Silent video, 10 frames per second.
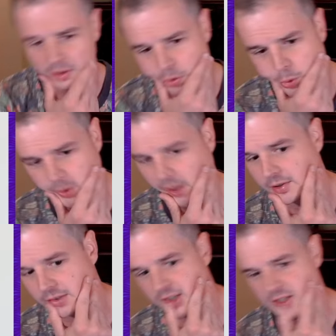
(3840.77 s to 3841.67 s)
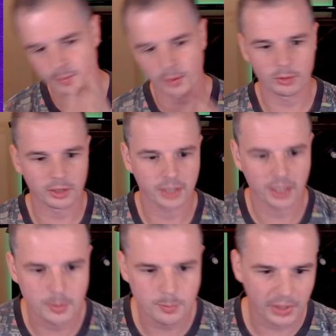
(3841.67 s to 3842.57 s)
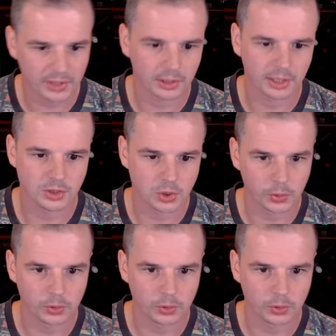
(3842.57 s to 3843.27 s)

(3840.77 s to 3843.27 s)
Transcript: Audacity is probably a better like Donor